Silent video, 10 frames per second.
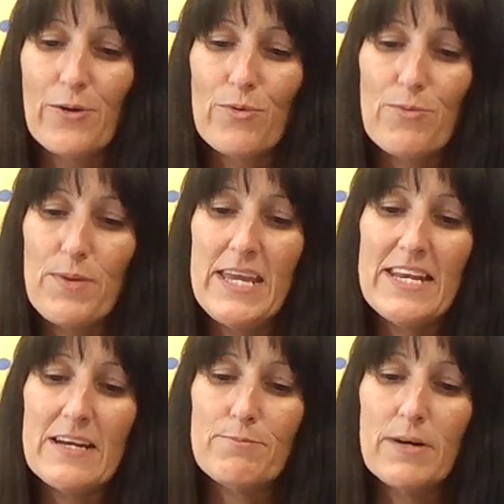with
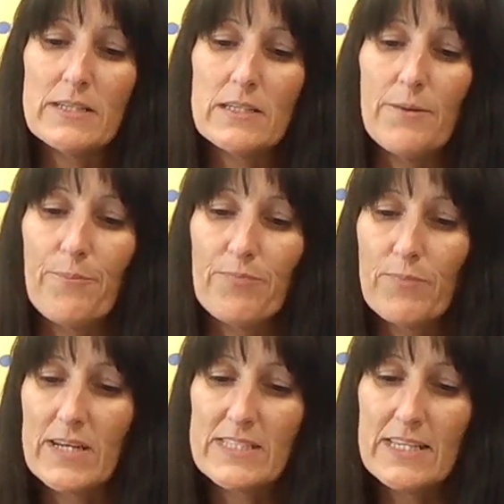peanut butter,
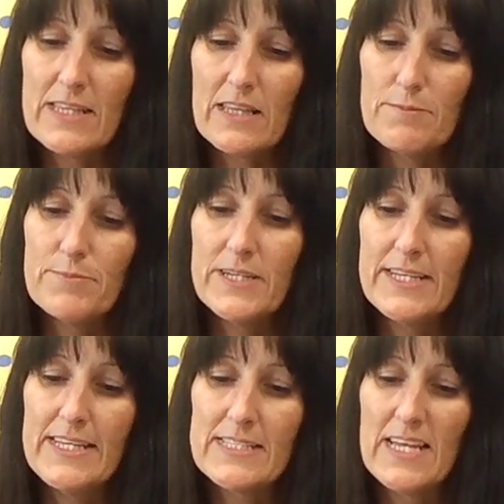because I think the
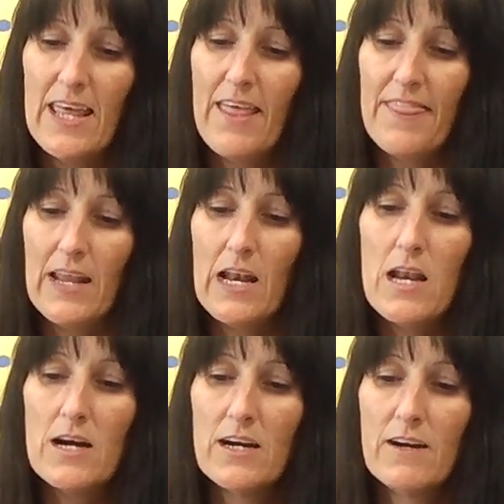birdies, they
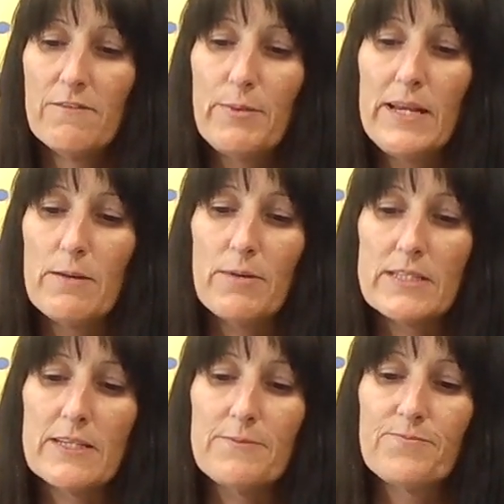love peanut
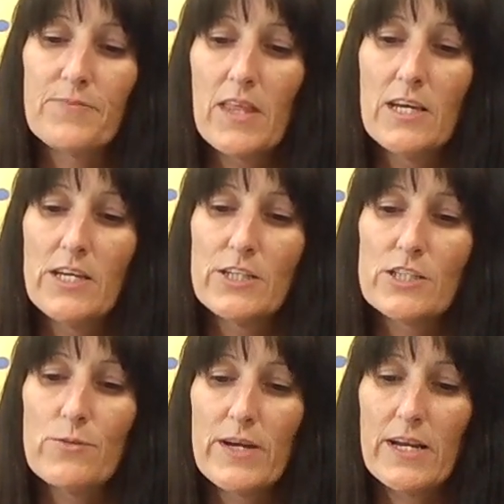butter.
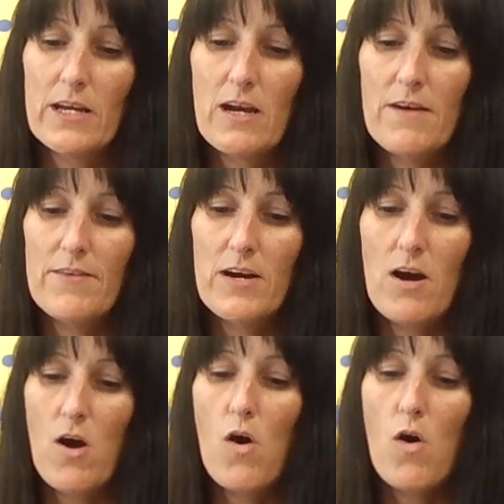So we're going to cover
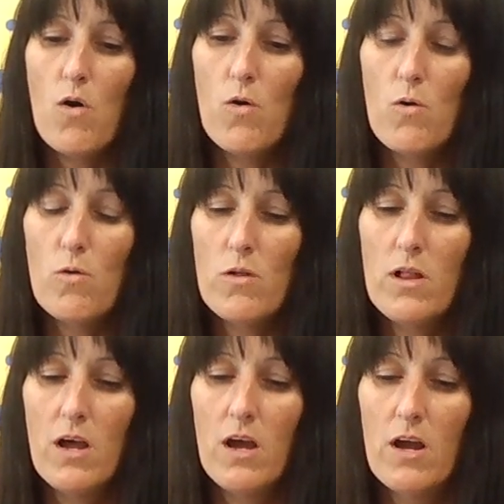a
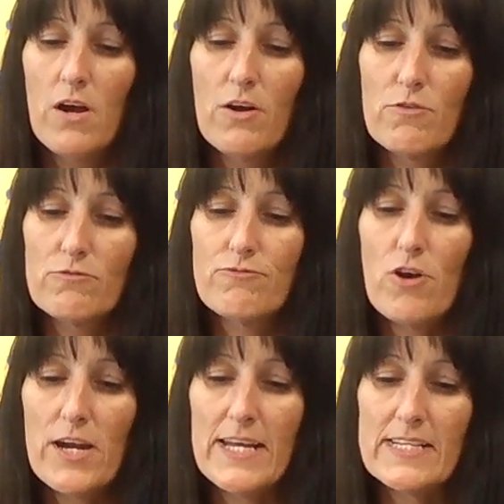whole
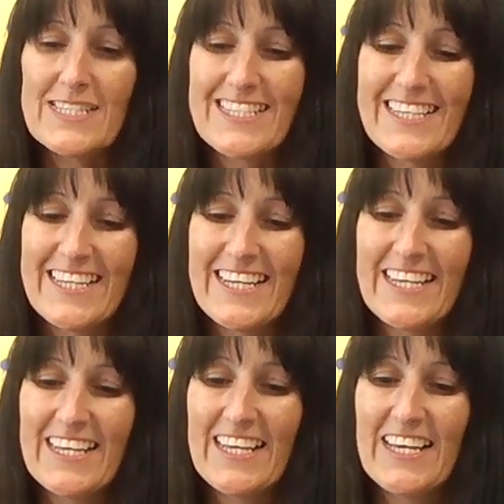rocket
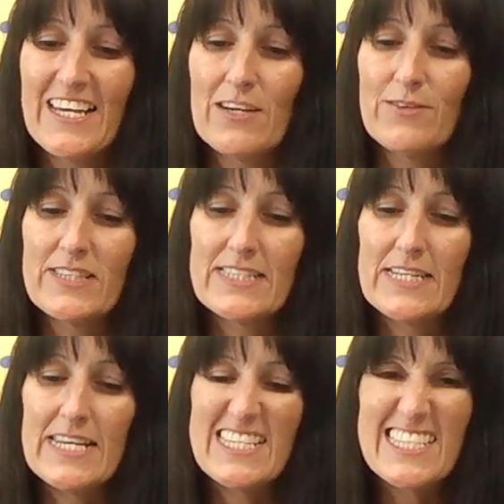with
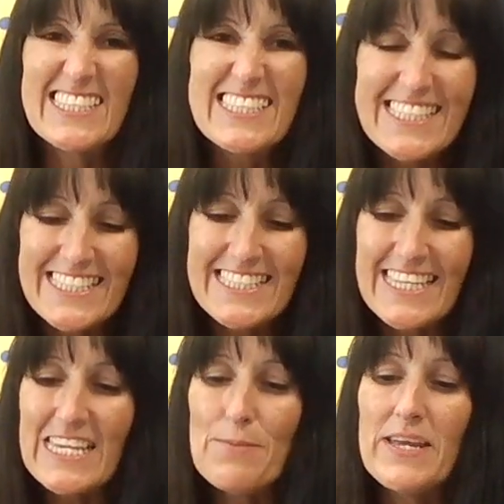delicious
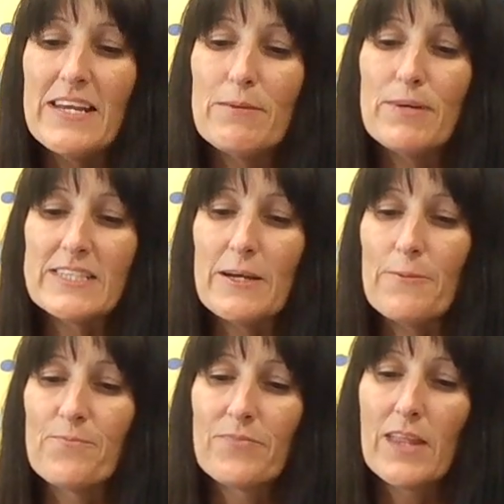sticky peanut butter.
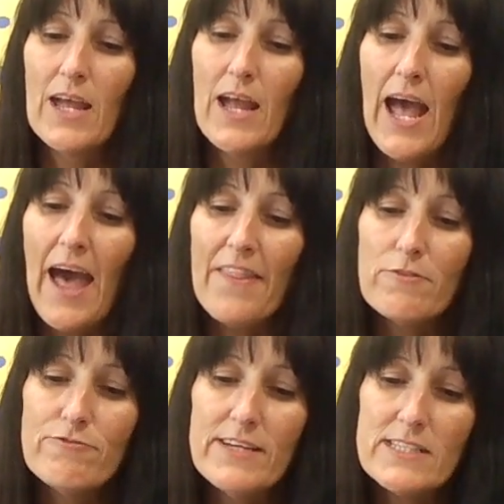And
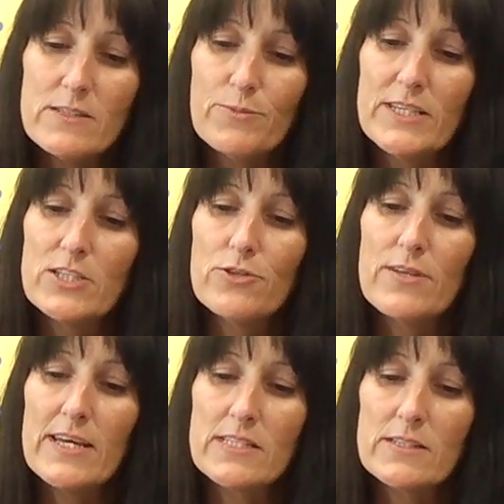the reason we do
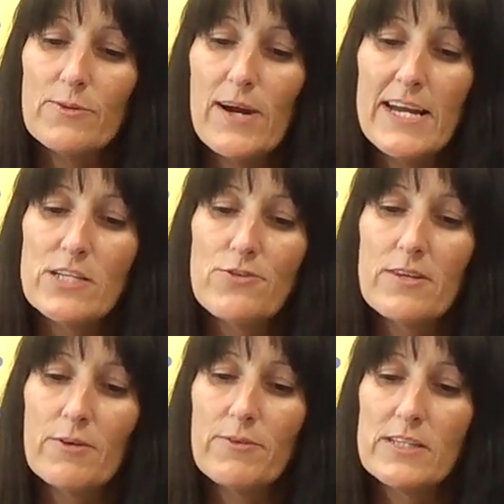this, why do you
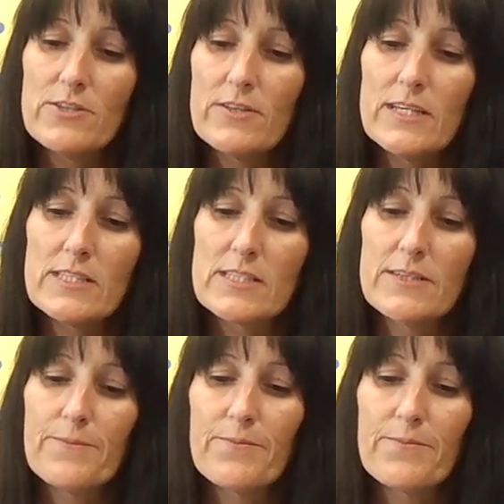think we do this?